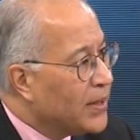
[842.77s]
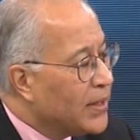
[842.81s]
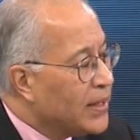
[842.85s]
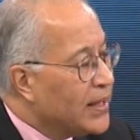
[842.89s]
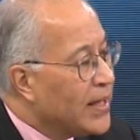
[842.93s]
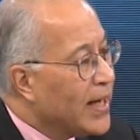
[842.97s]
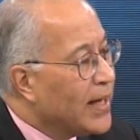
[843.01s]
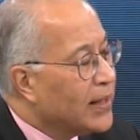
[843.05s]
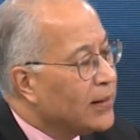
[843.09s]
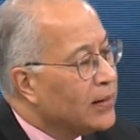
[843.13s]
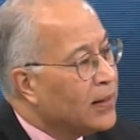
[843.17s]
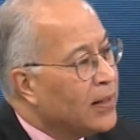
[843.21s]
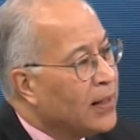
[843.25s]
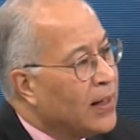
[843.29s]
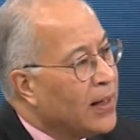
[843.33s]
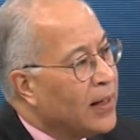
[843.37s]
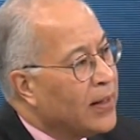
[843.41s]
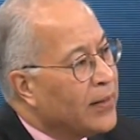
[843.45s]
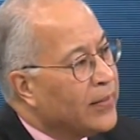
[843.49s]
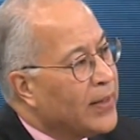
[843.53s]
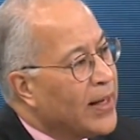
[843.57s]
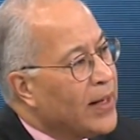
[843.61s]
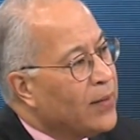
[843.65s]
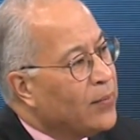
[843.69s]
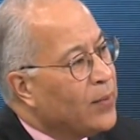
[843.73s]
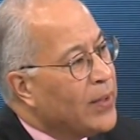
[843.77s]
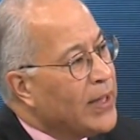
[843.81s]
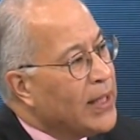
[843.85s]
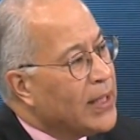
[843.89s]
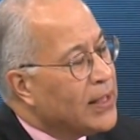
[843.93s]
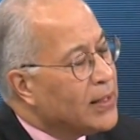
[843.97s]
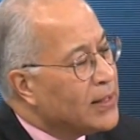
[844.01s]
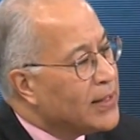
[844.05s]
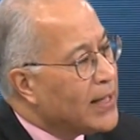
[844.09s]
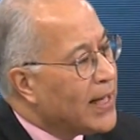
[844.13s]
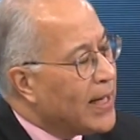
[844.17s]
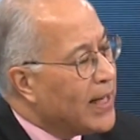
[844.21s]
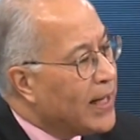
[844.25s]
Yet they
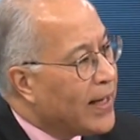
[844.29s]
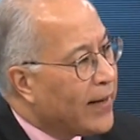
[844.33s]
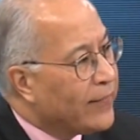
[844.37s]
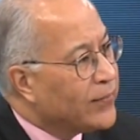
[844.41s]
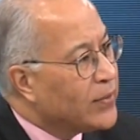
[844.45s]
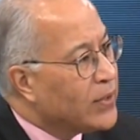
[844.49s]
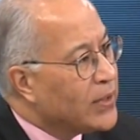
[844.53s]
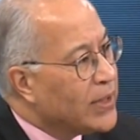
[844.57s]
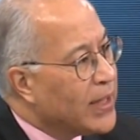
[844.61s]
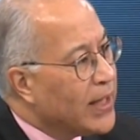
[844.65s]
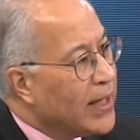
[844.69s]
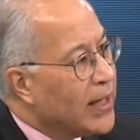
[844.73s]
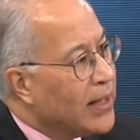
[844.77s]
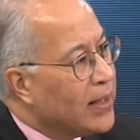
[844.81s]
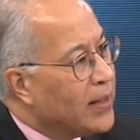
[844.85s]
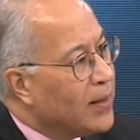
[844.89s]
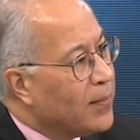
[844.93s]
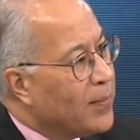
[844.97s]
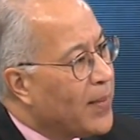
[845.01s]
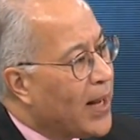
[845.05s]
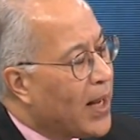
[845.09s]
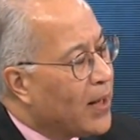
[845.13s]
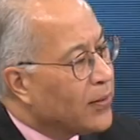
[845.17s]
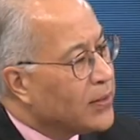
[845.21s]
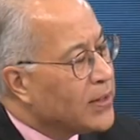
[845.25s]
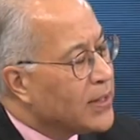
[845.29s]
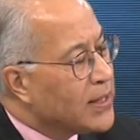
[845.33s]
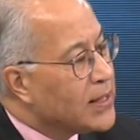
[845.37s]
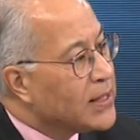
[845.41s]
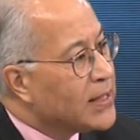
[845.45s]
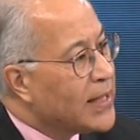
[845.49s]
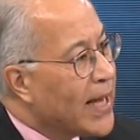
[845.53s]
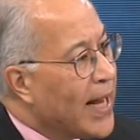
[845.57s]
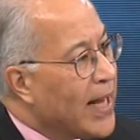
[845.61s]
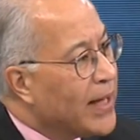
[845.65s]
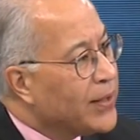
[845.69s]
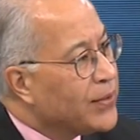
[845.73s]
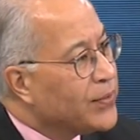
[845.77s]
read day after day about the
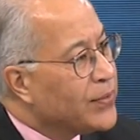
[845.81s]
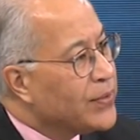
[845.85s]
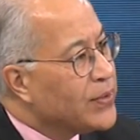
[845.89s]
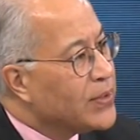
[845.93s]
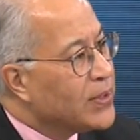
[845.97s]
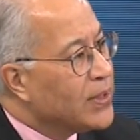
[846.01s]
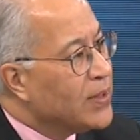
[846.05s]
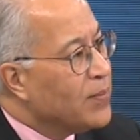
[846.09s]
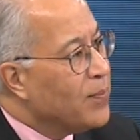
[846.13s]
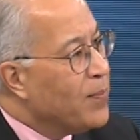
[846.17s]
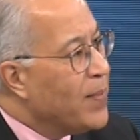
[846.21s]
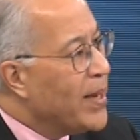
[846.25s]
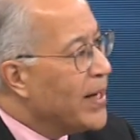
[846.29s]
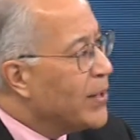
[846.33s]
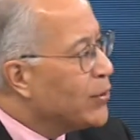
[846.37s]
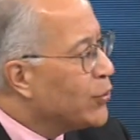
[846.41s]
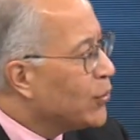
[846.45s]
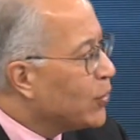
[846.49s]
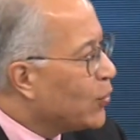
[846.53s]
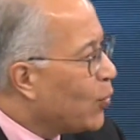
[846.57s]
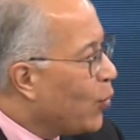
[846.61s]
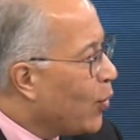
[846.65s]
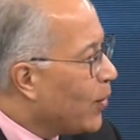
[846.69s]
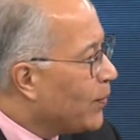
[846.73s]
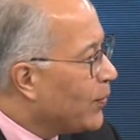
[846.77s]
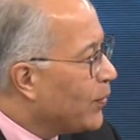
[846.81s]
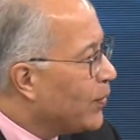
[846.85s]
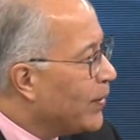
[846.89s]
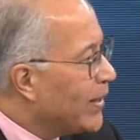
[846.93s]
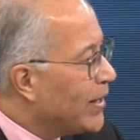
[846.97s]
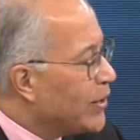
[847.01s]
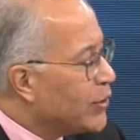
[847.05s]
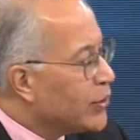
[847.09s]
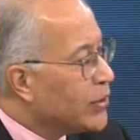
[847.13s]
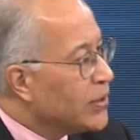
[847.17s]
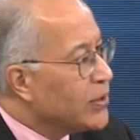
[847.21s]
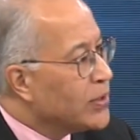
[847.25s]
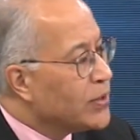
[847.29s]
scandals in major
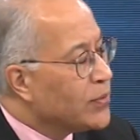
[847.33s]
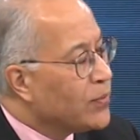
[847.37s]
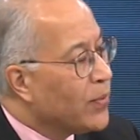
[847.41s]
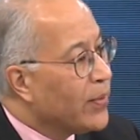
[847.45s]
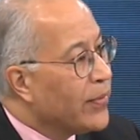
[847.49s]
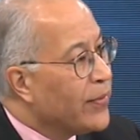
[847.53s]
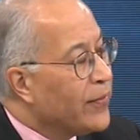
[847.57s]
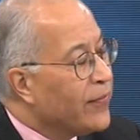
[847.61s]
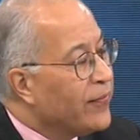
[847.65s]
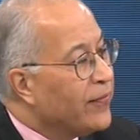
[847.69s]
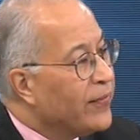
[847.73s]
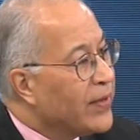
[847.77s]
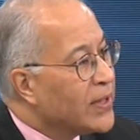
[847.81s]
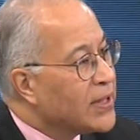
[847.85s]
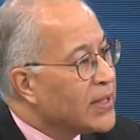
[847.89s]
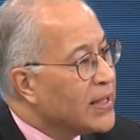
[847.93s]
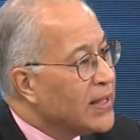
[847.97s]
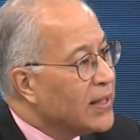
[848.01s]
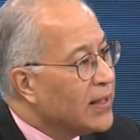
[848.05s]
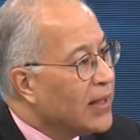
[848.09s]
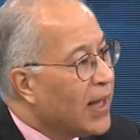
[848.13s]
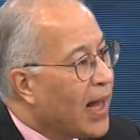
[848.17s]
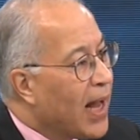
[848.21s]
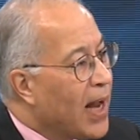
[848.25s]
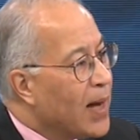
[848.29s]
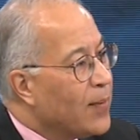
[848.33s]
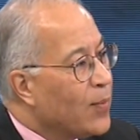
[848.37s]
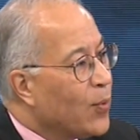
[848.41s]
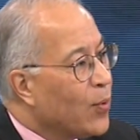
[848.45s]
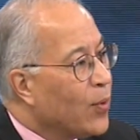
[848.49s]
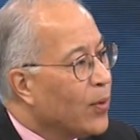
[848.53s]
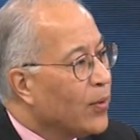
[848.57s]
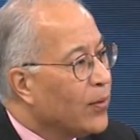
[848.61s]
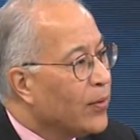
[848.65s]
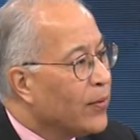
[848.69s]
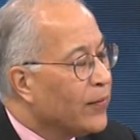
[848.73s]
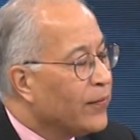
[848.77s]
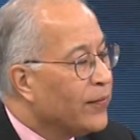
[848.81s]
corporations, where they're fixing
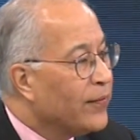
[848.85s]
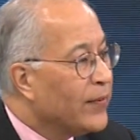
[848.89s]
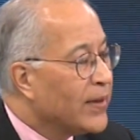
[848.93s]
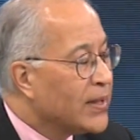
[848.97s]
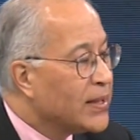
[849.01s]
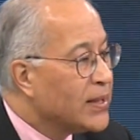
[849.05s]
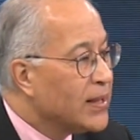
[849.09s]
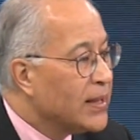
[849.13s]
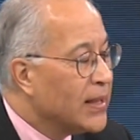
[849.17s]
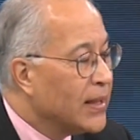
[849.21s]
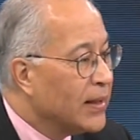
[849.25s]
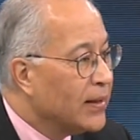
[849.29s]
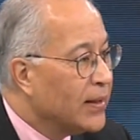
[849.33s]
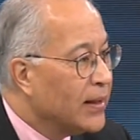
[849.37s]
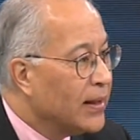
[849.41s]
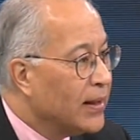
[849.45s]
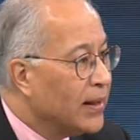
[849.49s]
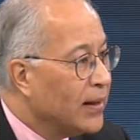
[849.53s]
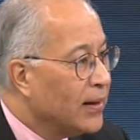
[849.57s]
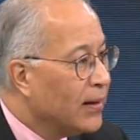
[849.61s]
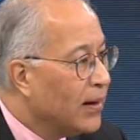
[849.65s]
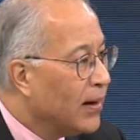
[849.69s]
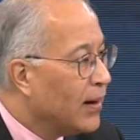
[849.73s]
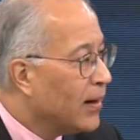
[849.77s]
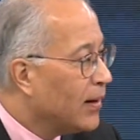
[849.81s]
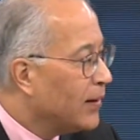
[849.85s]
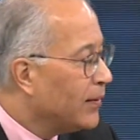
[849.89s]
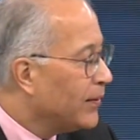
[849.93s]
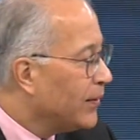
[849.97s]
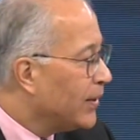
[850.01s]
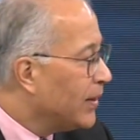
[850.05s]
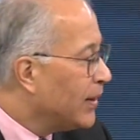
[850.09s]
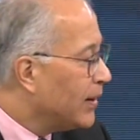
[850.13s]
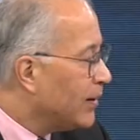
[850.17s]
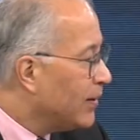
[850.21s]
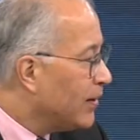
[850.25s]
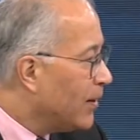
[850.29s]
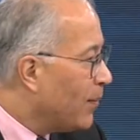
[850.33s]
LIBOR or fixing the
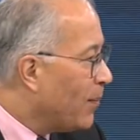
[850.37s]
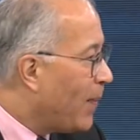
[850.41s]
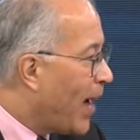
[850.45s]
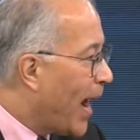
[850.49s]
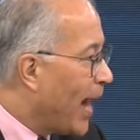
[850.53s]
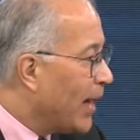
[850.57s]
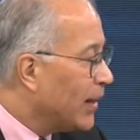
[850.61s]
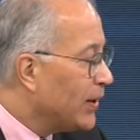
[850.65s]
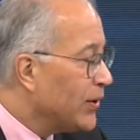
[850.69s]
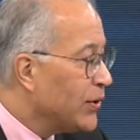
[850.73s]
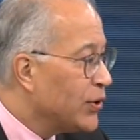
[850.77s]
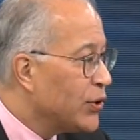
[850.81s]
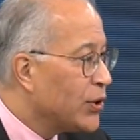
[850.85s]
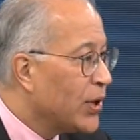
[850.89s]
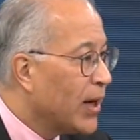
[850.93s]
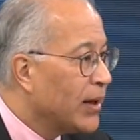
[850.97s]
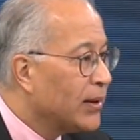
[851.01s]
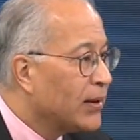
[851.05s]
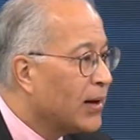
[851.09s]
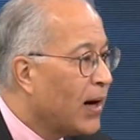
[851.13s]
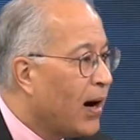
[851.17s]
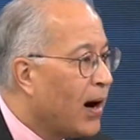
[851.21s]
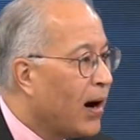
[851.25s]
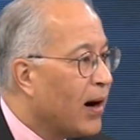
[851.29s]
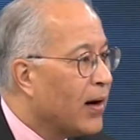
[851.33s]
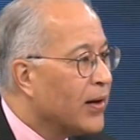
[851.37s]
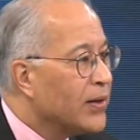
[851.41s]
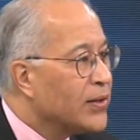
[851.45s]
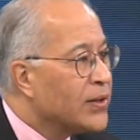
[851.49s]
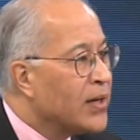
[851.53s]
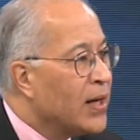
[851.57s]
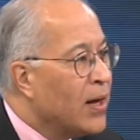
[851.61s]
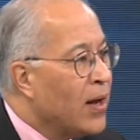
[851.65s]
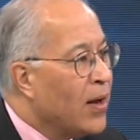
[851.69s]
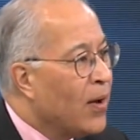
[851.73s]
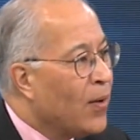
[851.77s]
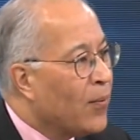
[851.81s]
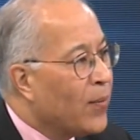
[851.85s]
mileage on cars,
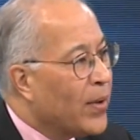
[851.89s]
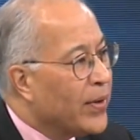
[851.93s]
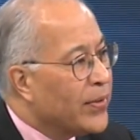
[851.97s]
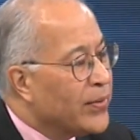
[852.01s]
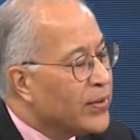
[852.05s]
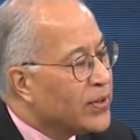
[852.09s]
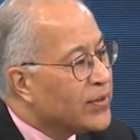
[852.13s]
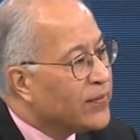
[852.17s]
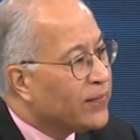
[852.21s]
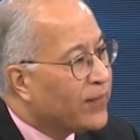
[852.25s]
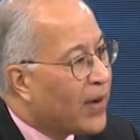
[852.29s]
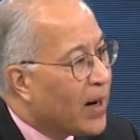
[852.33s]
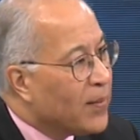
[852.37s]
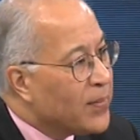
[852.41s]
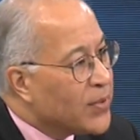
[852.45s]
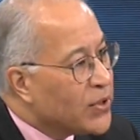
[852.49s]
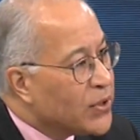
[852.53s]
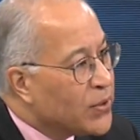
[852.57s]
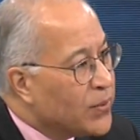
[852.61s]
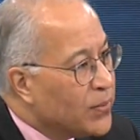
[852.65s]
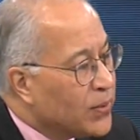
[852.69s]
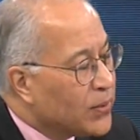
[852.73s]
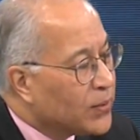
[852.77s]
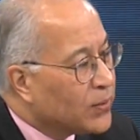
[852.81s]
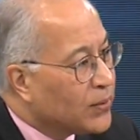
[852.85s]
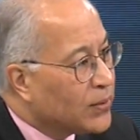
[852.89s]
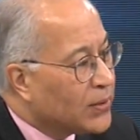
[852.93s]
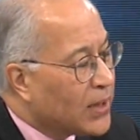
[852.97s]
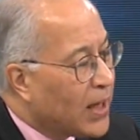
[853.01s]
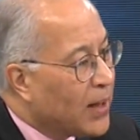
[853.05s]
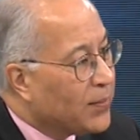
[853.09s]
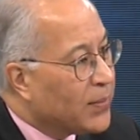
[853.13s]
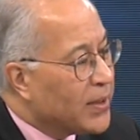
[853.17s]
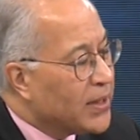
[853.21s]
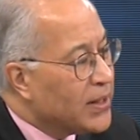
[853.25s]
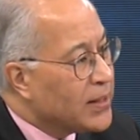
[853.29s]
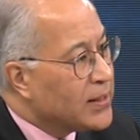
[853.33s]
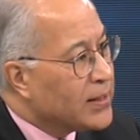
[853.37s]
whether it's pharmaceutical
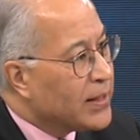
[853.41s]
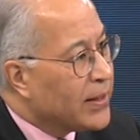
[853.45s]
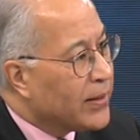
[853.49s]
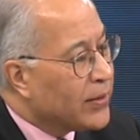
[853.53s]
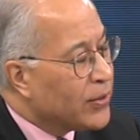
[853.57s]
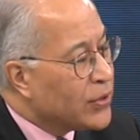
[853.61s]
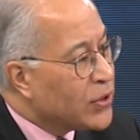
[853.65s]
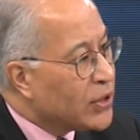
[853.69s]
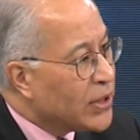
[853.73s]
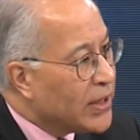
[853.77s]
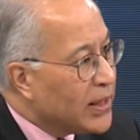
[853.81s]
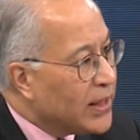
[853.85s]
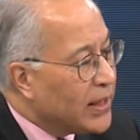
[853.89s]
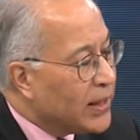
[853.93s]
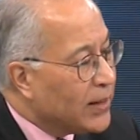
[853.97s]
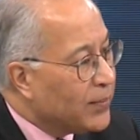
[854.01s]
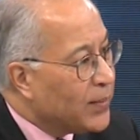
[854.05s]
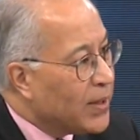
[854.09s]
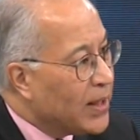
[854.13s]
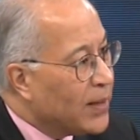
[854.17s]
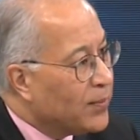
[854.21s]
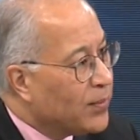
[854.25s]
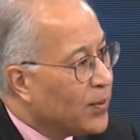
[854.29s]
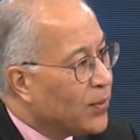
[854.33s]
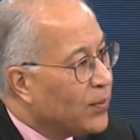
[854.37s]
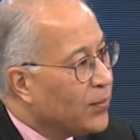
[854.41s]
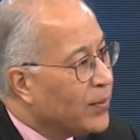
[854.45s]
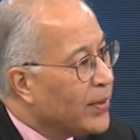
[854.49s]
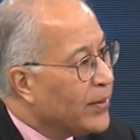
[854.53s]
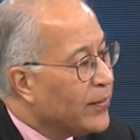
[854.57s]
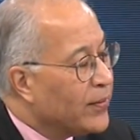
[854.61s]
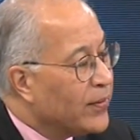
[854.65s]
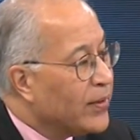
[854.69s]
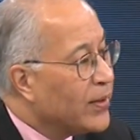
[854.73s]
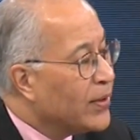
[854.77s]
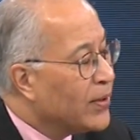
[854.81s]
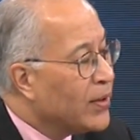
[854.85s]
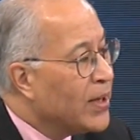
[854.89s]
companies that are cheating people,
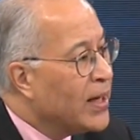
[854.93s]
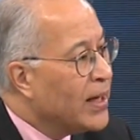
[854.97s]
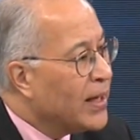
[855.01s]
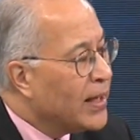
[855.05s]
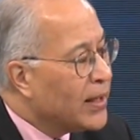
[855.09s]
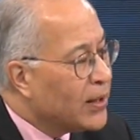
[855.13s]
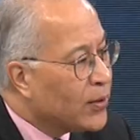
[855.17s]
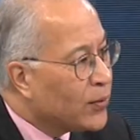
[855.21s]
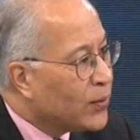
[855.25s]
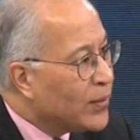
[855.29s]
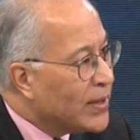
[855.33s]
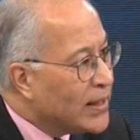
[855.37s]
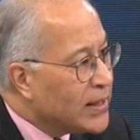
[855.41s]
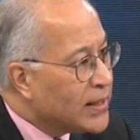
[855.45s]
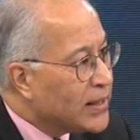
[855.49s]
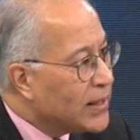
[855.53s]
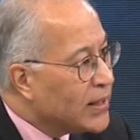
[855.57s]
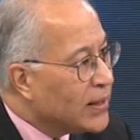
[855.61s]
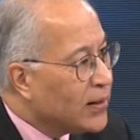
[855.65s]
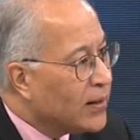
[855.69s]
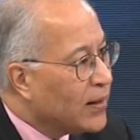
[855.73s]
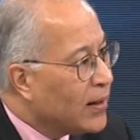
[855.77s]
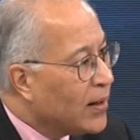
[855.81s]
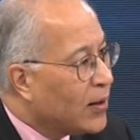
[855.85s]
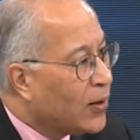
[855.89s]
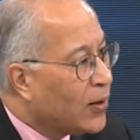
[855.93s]
whether they're increasing